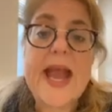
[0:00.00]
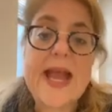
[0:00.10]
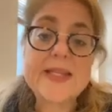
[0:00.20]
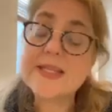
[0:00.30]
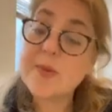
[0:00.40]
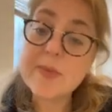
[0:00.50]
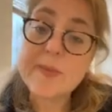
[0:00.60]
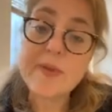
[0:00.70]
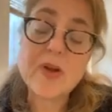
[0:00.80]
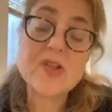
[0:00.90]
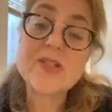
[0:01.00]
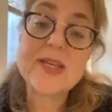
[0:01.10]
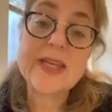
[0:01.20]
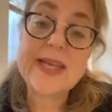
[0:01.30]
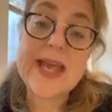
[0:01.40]
And some people are just
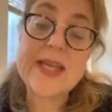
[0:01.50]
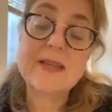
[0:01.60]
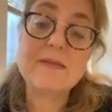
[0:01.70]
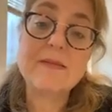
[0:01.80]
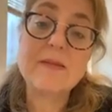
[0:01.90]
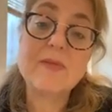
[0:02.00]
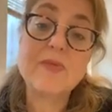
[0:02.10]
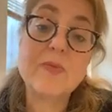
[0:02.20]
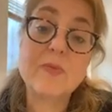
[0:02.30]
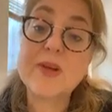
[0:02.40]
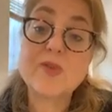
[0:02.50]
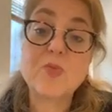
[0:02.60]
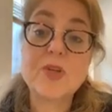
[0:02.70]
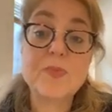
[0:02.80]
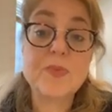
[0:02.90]
going to get much
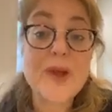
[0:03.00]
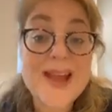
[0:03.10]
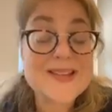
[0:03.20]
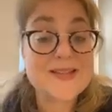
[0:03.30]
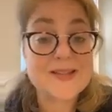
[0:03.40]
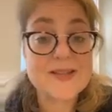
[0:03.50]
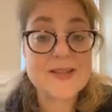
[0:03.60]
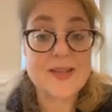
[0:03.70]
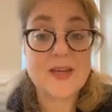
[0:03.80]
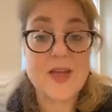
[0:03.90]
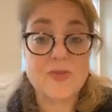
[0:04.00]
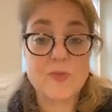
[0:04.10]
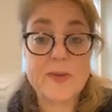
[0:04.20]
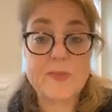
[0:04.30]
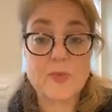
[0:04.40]
more depressed than other
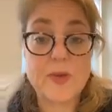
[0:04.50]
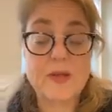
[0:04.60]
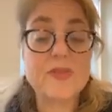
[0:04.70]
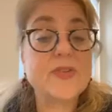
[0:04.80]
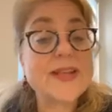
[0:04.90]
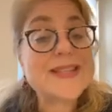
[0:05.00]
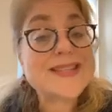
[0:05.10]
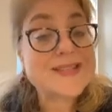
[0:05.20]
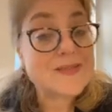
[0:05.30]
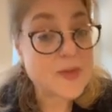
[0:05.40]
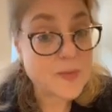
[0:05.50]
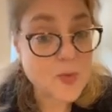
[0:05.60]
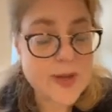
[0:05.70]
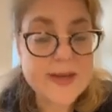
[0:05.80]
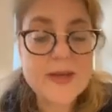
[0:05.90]
people will. So that's number
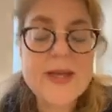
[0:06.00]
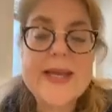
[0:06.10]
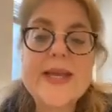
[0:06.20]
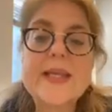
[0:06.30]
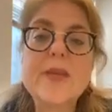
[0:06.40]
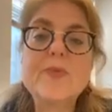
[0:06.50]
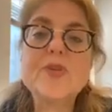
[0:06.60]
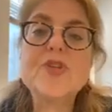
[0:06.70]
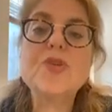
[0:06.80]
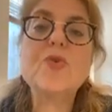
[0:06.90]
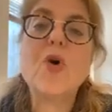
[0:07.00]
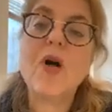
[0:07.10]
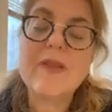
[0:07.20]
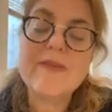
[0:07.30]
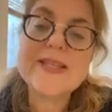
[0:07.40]
one. Number two,
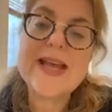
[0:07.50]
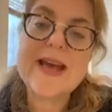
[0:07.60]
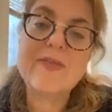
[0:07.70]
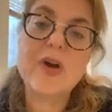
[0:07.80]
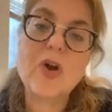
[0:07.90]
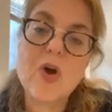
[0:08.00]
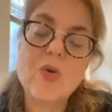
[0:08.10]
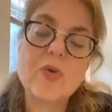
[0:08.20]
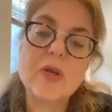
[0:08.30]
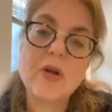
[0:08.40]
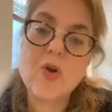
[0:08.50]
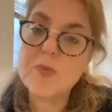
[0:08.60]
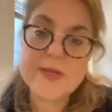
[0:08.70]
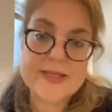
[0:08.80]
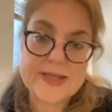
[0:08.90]
all of us have our own
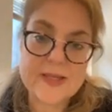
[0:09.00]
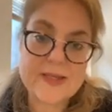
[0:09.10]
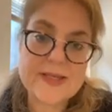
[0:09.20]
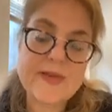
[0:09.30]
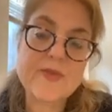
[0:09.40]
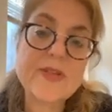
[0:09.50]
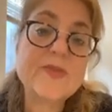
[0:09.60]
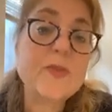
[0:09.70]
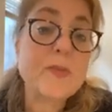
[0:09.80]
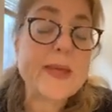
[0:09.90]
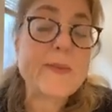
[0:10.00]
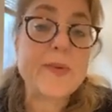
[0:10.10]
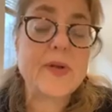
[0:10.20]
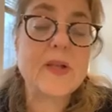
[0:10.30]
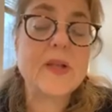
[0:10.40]
coping skills, and for different
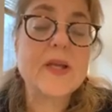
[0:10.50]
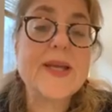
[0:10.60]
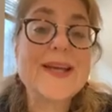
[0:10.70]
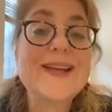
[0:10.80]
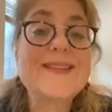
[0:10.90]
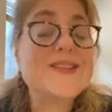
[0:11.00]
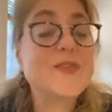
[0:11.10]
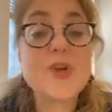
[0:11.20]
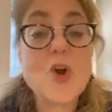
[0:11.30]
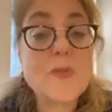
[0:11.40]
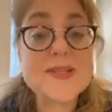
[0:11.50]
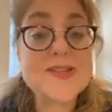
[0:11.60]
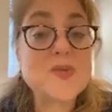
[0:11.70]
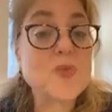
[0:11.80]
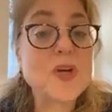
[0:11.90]
people, different coping
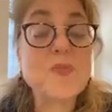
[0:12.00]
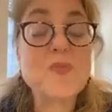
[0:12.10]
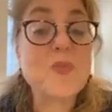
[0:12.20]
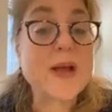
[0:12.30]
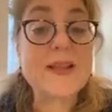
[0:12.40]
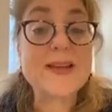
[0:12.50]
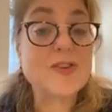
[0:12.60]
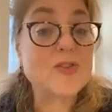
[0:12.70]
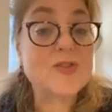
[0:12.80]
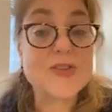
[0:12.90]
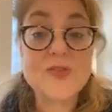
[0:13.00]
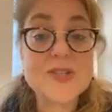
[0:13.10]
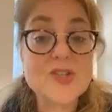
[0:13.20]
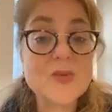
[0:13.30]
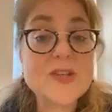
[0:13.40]
skills work well in different
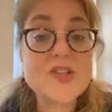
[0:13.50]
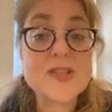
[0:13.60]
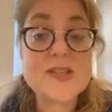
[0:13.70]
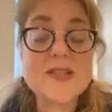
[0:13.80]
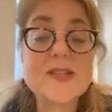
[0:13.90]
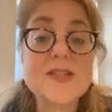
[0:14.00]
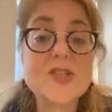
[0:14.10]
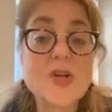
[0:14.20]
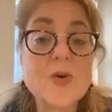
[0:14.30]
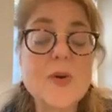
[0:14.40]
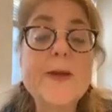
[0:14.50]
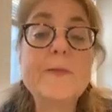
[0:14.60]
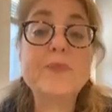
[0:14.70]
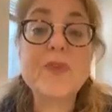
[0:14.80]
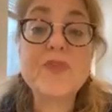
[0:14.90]
situations. So,
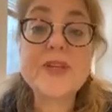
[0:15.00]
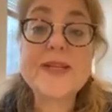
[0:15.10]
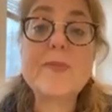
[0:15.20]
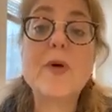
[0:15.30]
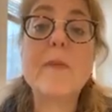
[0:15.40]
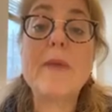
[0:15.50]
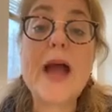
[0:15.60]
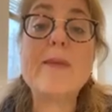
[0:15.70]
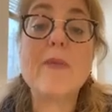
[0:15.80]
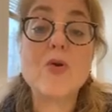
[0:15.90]
for example, my